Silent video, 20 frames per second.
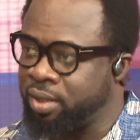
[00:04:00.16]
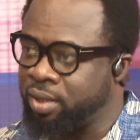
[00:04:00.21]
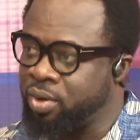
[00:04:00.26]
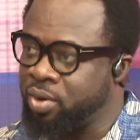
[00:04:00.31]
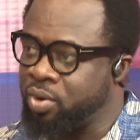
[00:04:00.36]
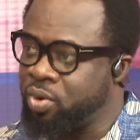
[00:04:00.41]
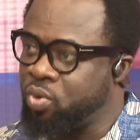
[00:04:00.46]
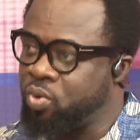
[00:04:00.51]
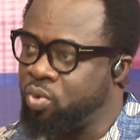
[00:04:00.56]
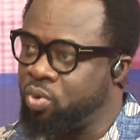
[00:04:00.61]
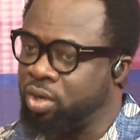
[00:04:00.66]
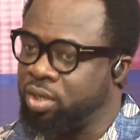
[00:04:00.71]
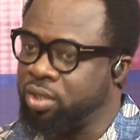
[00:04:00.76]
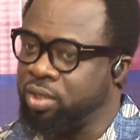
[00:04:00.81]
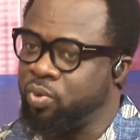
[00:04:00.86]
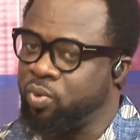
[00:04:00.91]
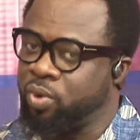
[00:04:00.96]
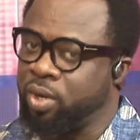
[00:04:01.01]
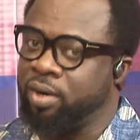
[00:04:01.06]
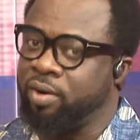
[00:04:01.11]
worked
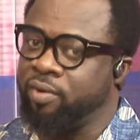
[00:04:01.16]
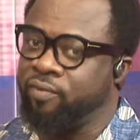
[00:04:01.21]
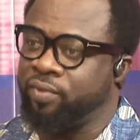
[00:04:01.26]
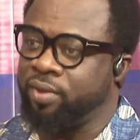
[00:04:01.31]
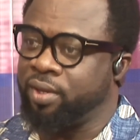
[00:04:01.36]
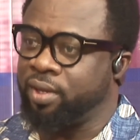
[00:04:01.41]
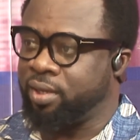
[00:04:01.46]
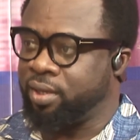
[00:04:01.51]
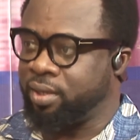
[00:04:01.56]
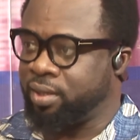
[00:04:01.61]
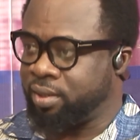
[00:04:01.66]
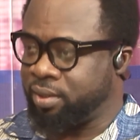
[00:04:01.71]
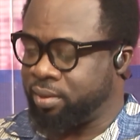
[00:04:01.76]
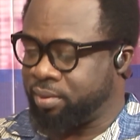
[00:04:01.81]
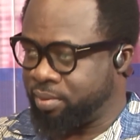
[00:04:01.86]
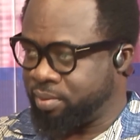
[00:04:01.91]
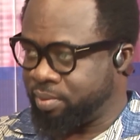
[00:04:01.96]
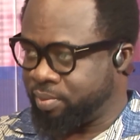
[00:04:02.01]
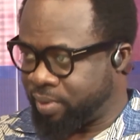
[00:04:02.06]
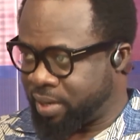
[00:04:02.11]
in one of the
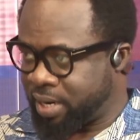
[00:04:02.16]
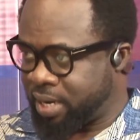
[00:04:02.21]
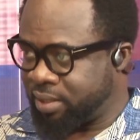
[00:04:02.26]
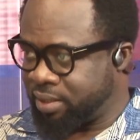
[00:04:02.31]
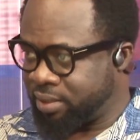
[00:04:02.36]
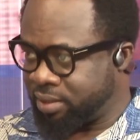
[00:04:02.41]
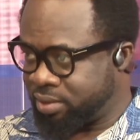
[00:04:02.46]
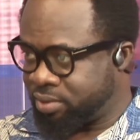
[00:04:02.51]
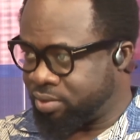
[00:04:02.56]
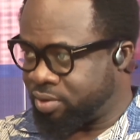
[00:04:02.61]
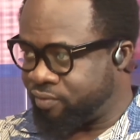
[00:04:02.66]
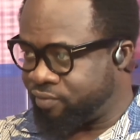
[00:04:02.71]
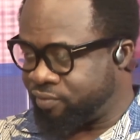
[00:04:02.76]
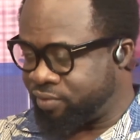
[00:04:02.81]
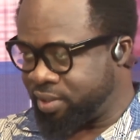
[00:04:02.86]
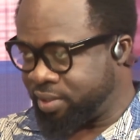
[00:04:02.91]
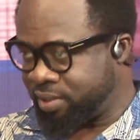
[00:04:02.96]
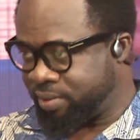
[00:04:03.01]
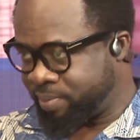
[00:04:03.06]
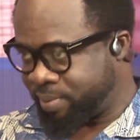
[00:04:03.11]
plants, soft
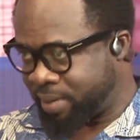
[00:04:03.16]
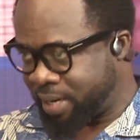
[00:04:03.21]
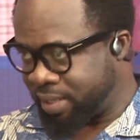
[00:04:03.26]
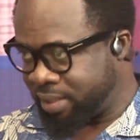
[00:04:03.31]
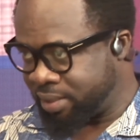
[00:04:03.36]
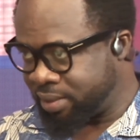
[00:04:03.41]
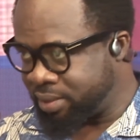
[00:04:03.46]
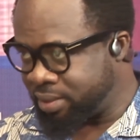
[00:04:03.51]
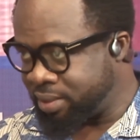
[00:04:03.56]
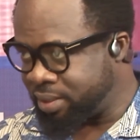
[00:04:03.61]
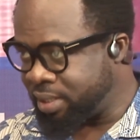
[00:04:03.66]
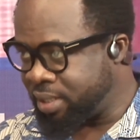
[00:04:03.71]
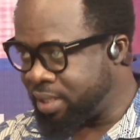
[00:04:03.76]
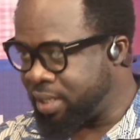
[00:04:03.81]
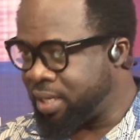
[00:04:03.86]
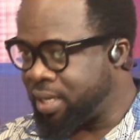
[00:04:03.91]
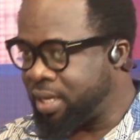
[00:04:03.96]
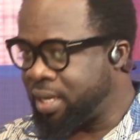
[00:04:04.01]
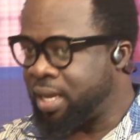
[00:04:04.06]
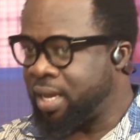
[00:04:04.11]
drink plants.
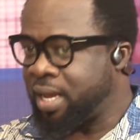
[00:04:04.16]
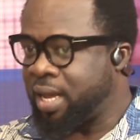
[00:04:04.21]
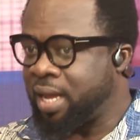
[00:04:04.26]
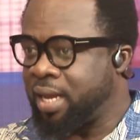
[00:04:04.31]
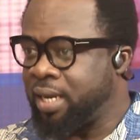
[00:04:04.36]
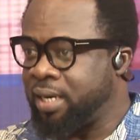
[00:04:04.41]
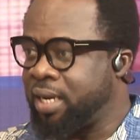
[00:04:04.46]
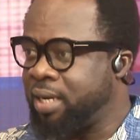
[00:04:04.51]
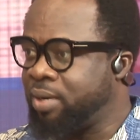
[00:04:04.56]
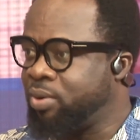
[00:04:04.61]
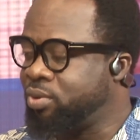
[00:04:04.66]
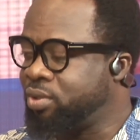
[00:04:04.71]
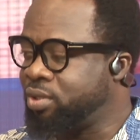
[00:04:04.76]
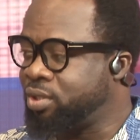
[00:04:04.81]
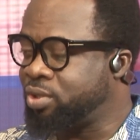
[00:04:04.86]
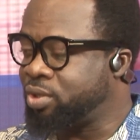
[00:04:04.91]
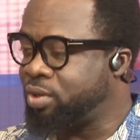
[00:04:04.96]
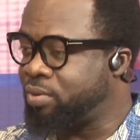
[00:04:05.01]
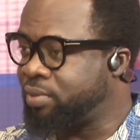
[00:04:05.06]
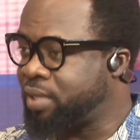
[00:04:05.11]
And I noticed
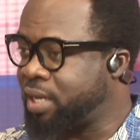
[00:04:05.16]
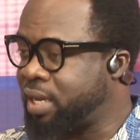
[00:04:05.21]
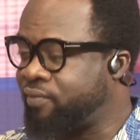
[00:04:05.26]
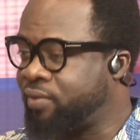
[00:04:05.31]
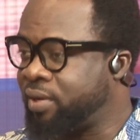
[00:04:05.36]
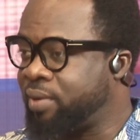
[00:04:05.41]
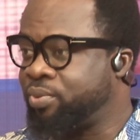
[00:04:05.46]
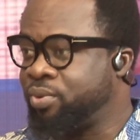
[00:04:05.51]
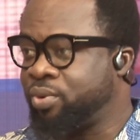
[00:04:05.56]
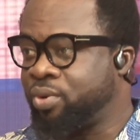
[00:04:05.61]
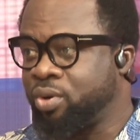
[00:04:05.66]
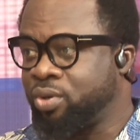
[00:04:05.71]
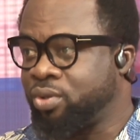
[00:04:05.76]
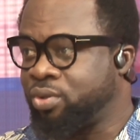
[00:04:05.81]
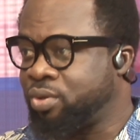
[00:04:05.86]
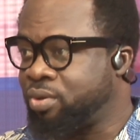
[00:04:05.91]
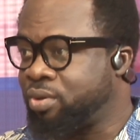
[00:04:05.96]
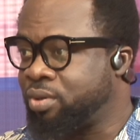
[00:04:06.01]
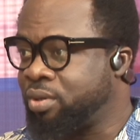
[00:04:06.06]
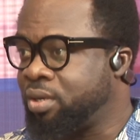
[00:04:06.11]
something after
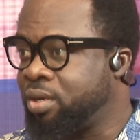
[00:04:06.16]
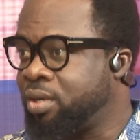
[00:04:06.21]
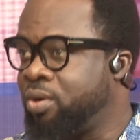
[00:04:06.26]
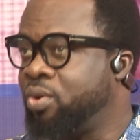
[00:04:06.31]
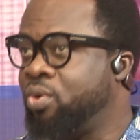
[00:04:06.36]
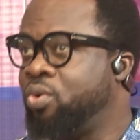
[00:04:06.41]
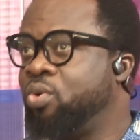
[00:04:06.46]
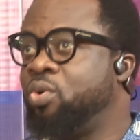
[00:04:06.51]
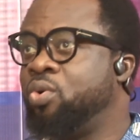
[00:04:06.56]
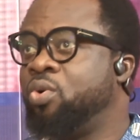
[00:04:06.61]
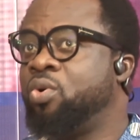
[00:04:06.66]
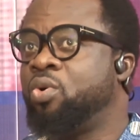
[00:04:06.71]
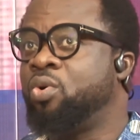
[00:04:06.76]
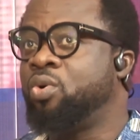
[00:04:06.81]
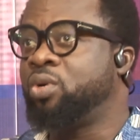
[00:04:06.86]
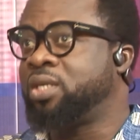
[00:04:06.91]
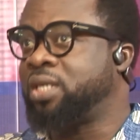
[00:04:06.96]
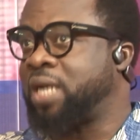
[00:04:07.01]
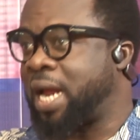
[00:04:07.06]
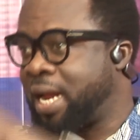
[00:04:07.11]
production, a
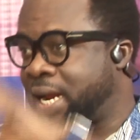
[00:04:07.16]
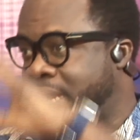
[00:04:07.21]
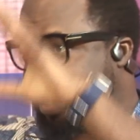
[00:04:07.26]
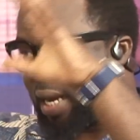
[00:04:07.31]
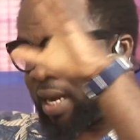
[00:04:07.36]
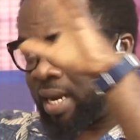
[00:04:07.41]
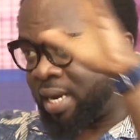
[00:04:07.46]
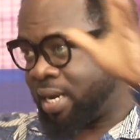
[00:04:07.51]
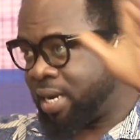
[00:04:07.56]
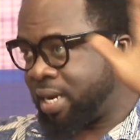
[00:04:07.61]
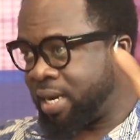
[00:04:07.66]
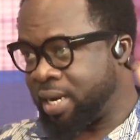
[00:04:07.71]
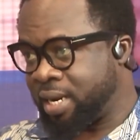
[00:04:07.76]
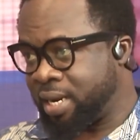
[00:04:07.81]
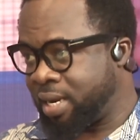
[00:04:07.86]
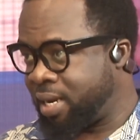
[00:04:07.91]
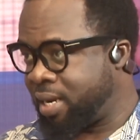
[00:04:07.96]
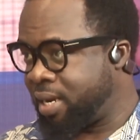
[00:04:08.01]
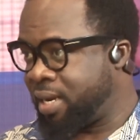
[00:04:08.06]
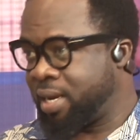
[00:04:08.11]
whole
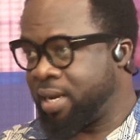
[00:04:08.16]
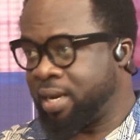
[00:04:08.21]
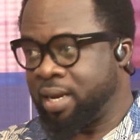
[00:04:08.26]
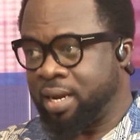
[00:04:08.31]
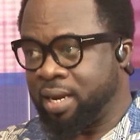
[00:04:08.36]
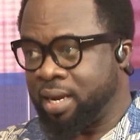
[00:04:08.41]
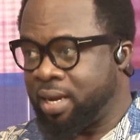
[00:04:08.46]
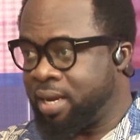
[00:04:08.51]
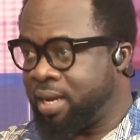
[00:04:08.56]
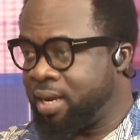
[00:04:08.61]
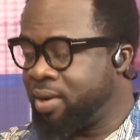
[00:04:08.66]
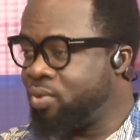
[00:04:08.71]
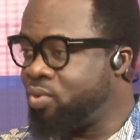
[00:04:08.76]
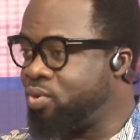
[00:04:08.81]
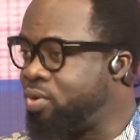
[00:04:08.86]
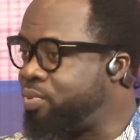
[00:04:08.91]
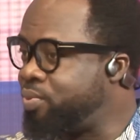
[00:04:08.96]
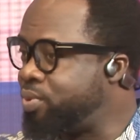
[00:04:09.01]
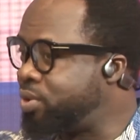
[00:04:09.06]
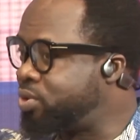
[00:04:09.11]
tank
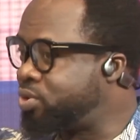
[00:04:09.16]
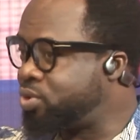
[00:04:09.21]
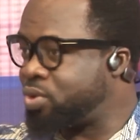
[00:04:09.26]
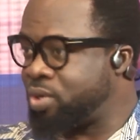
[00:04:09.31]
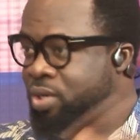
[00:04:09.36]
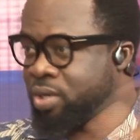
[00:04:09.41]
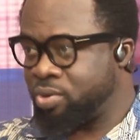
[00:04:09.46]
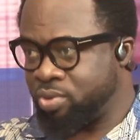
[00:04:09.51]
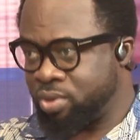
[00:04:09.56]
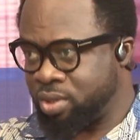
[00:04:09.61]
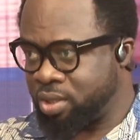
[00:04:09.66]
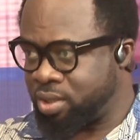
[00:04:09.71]
will be thrown away.